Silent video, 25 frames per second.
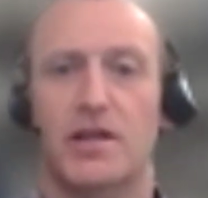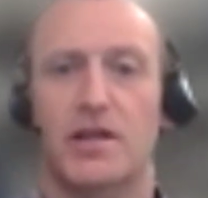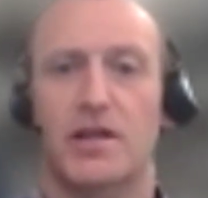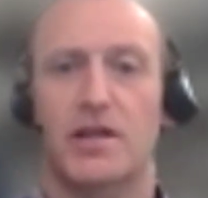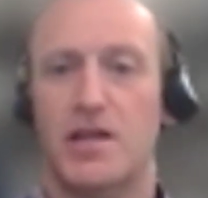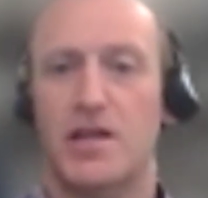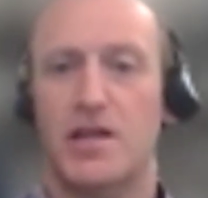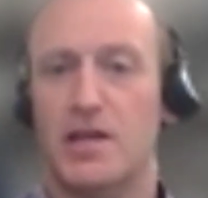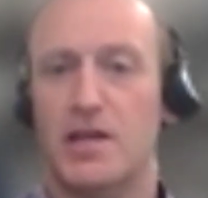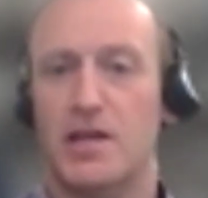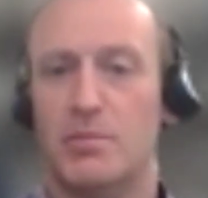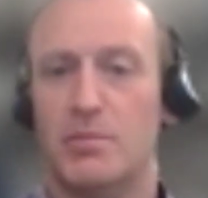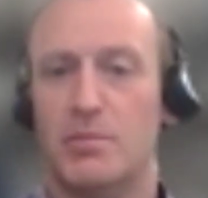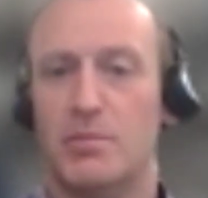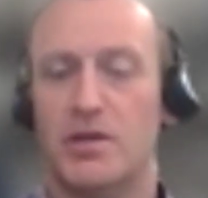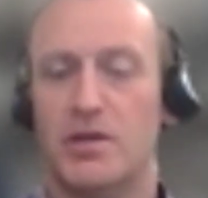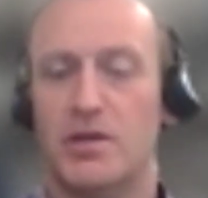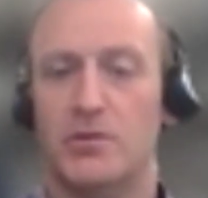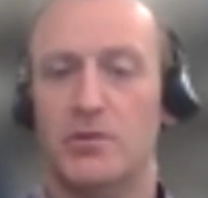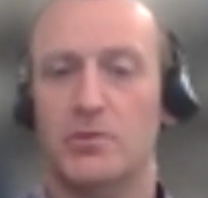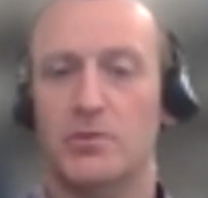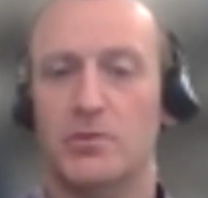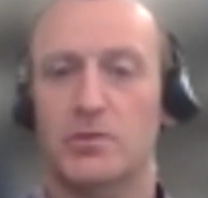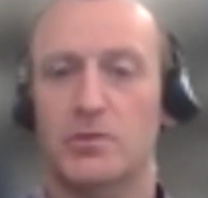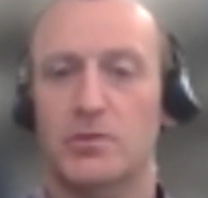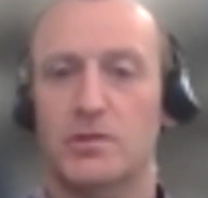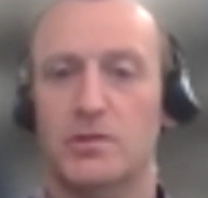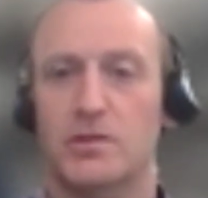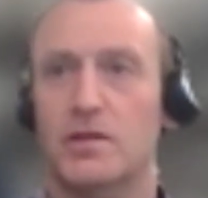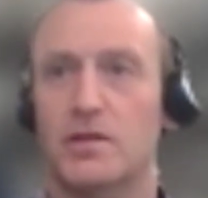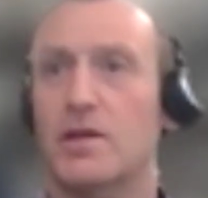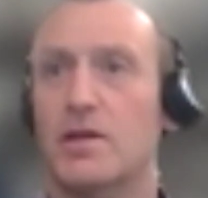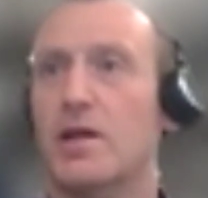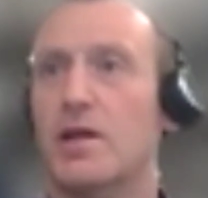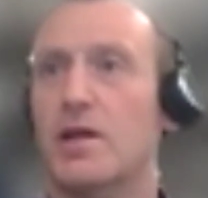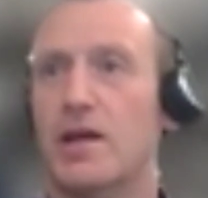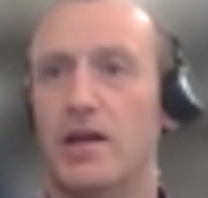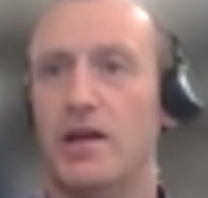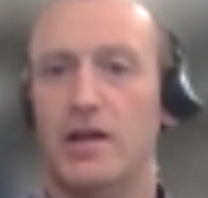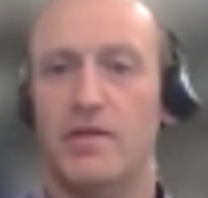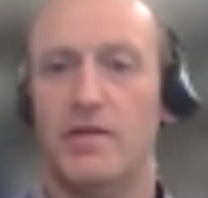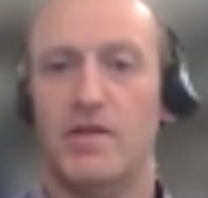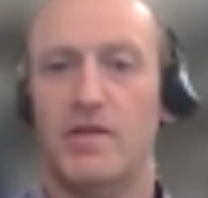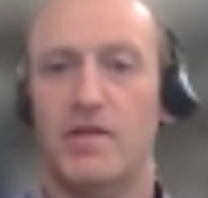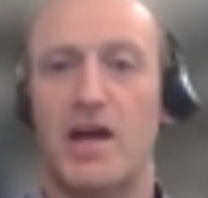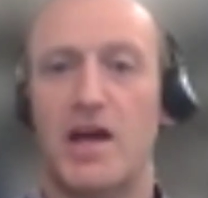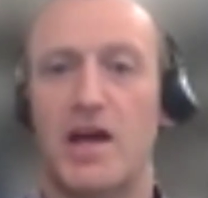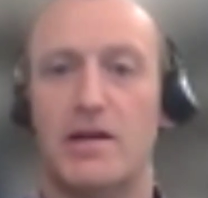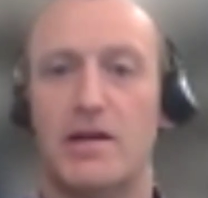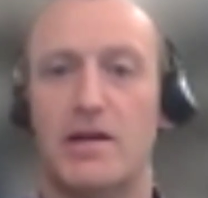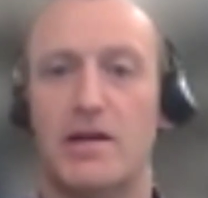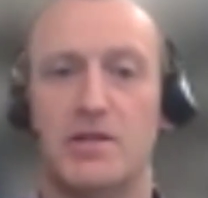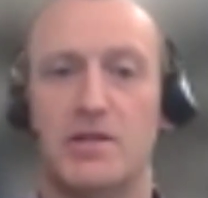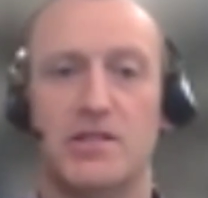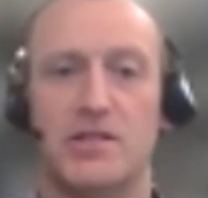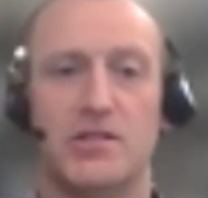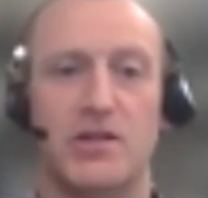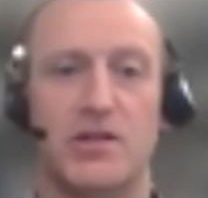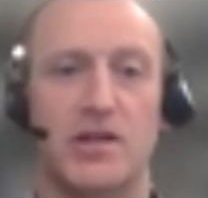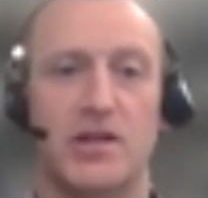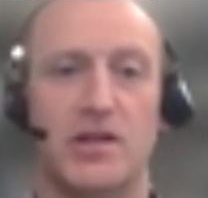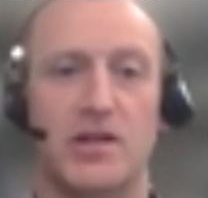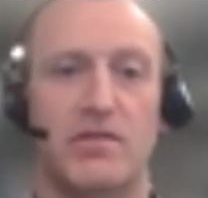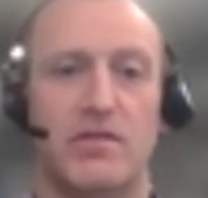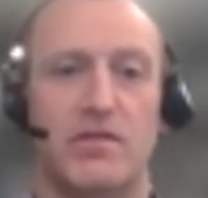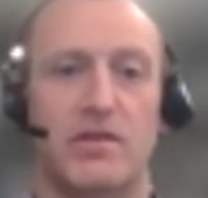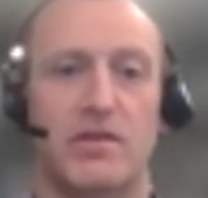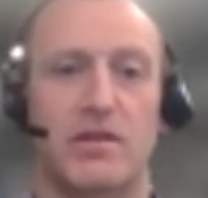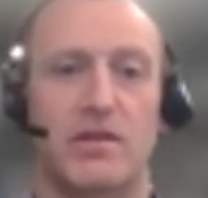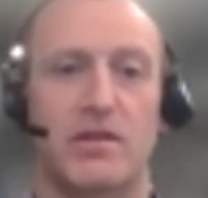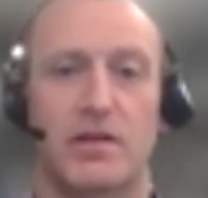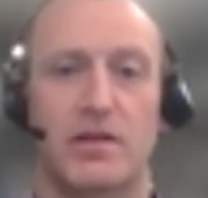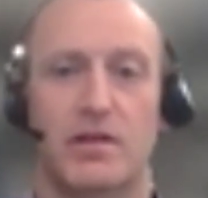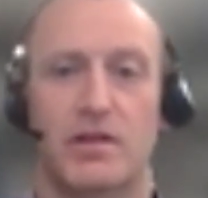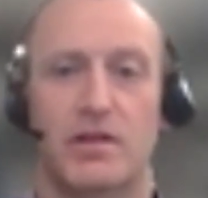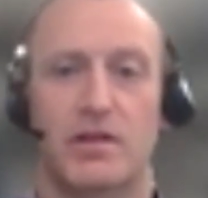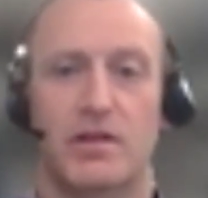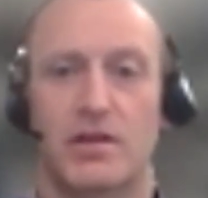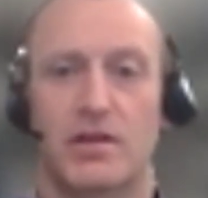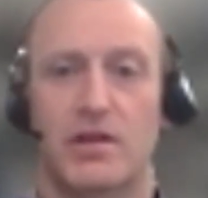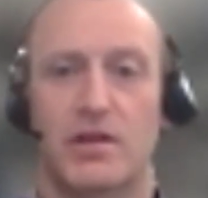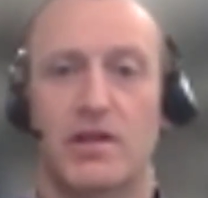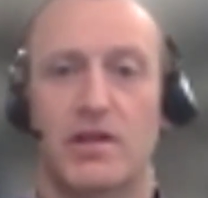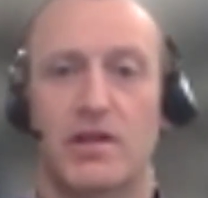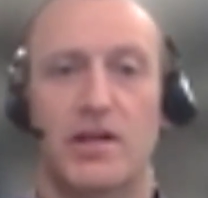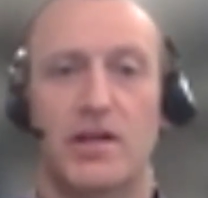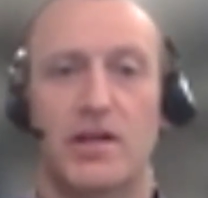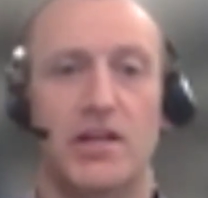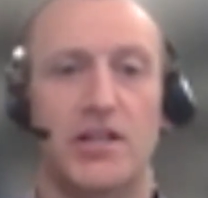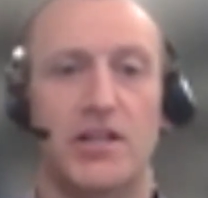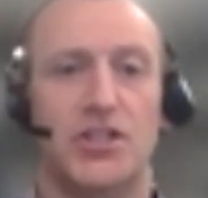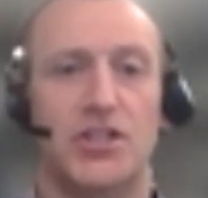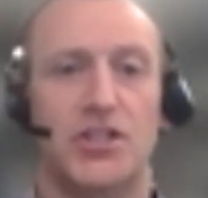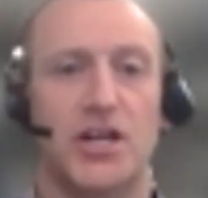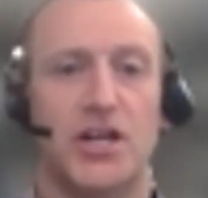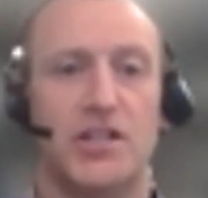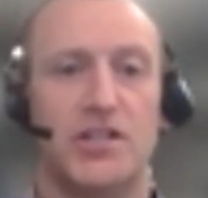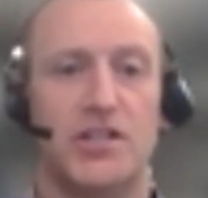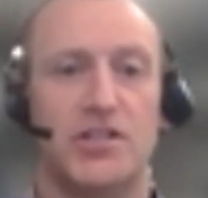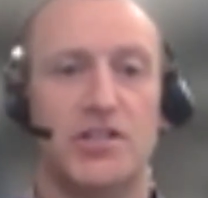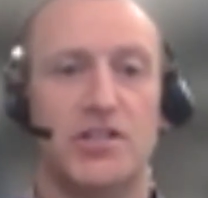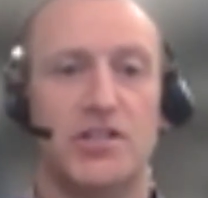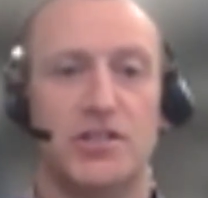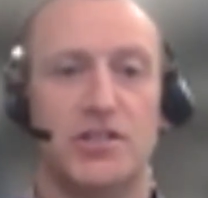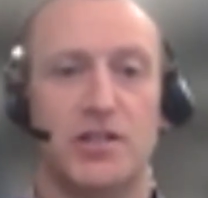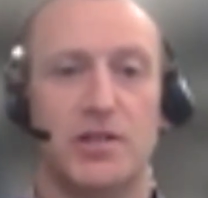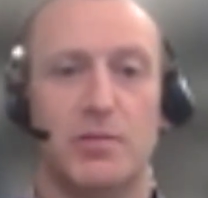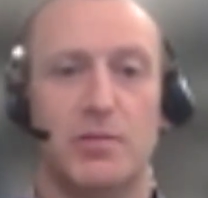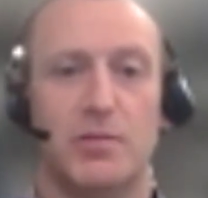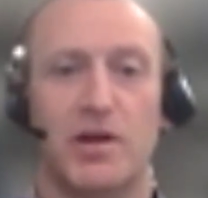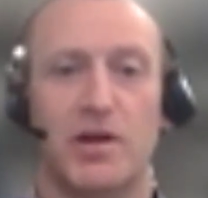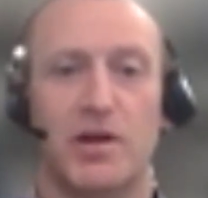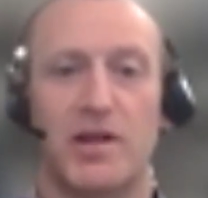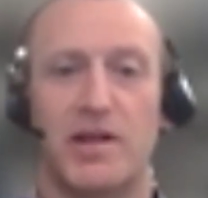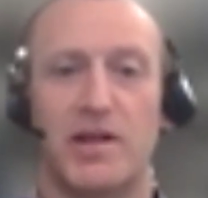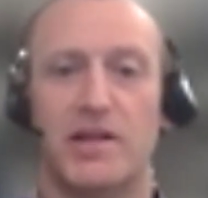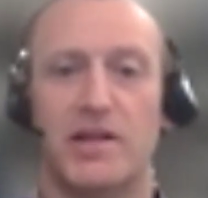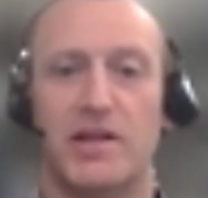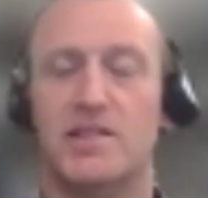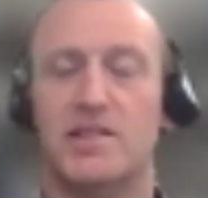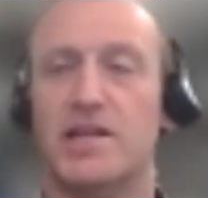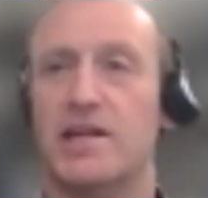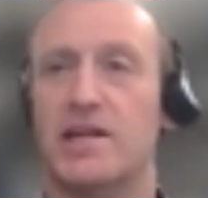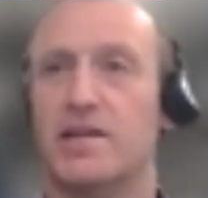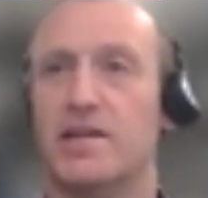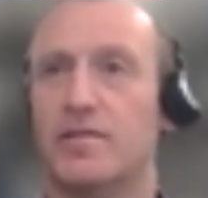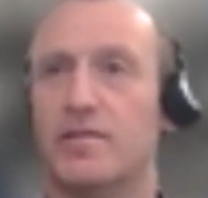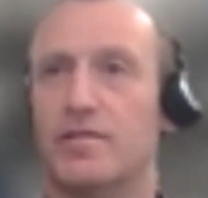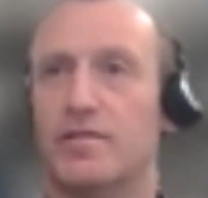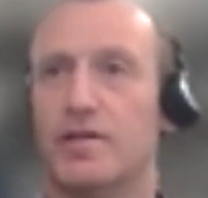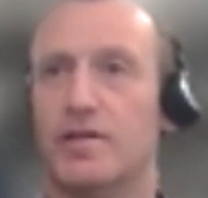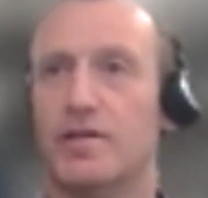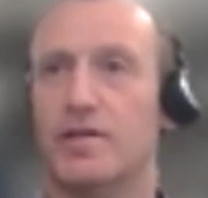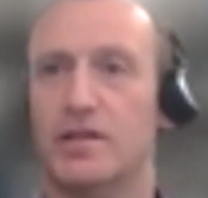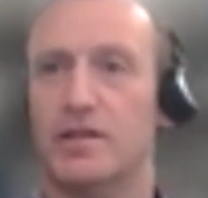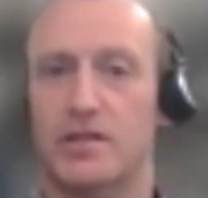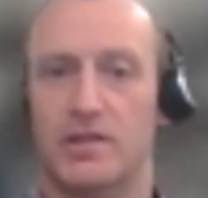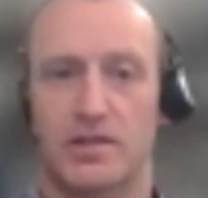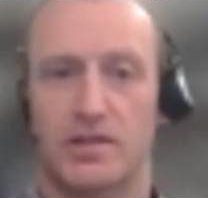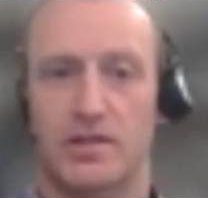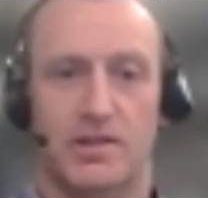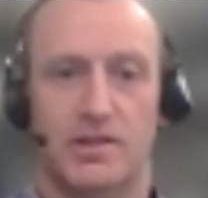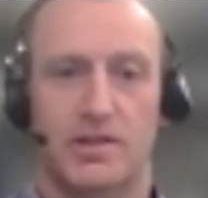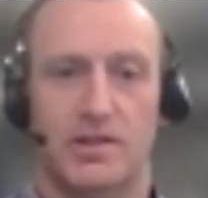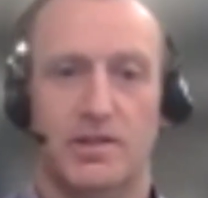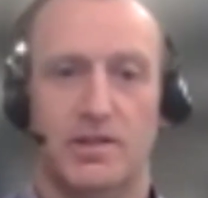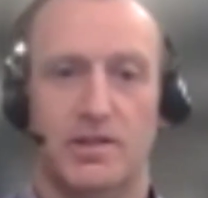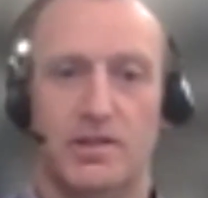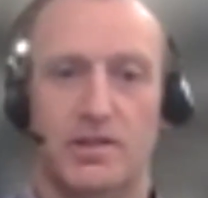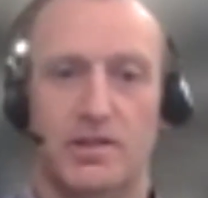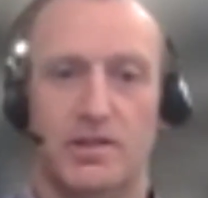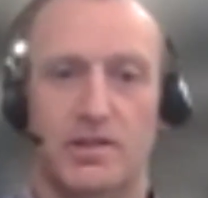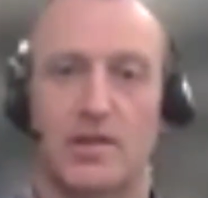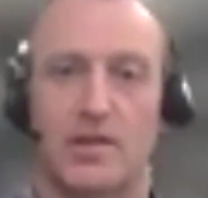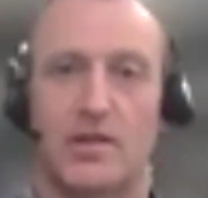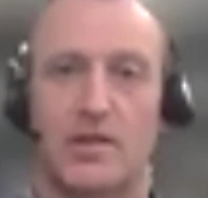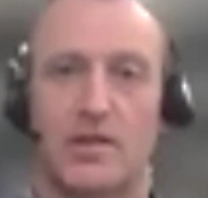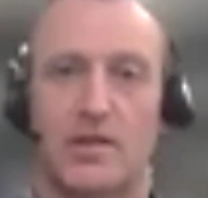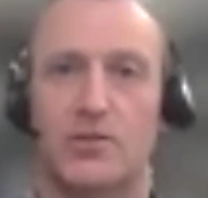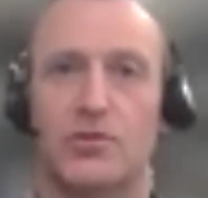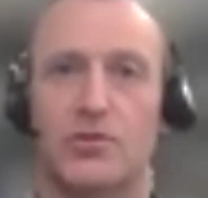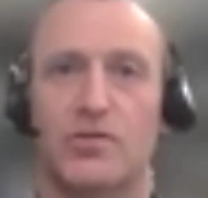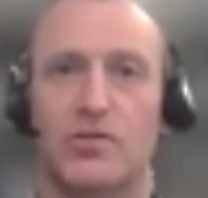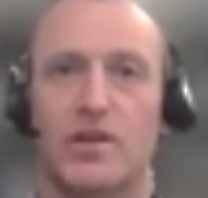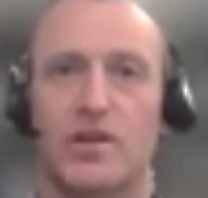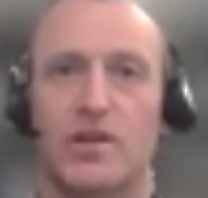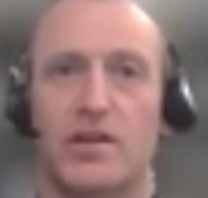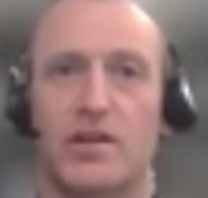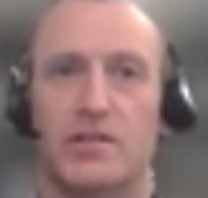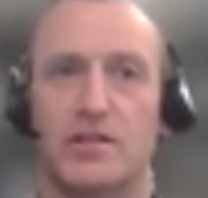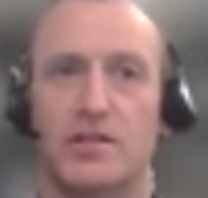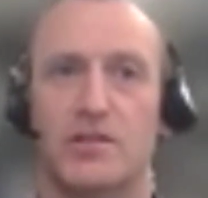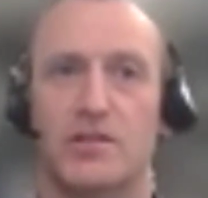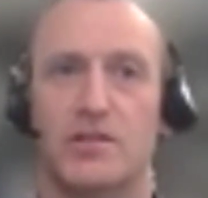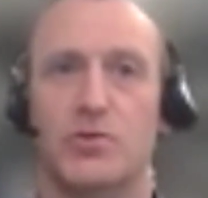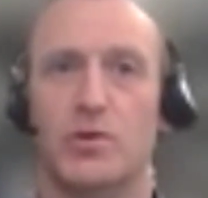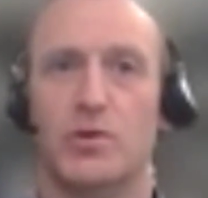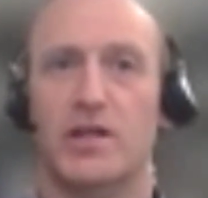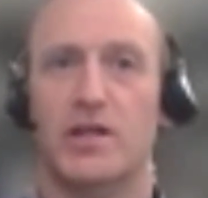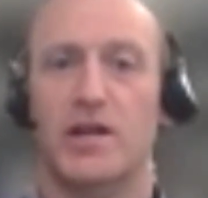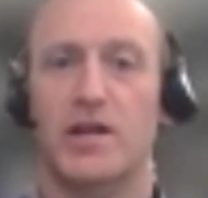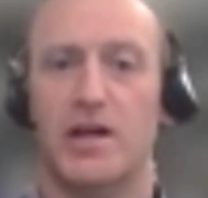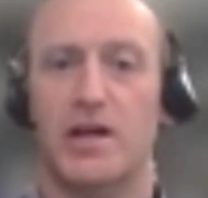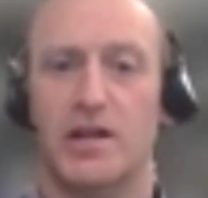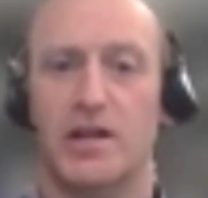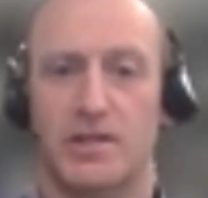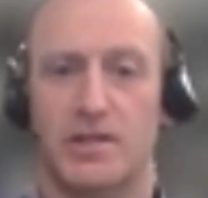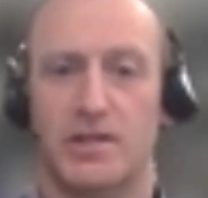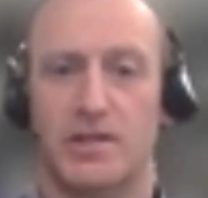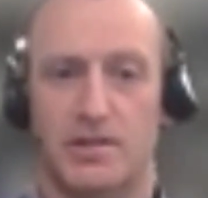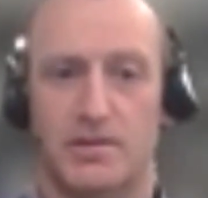any appeals, and the aim is to have any changes to the plan take effect 2028.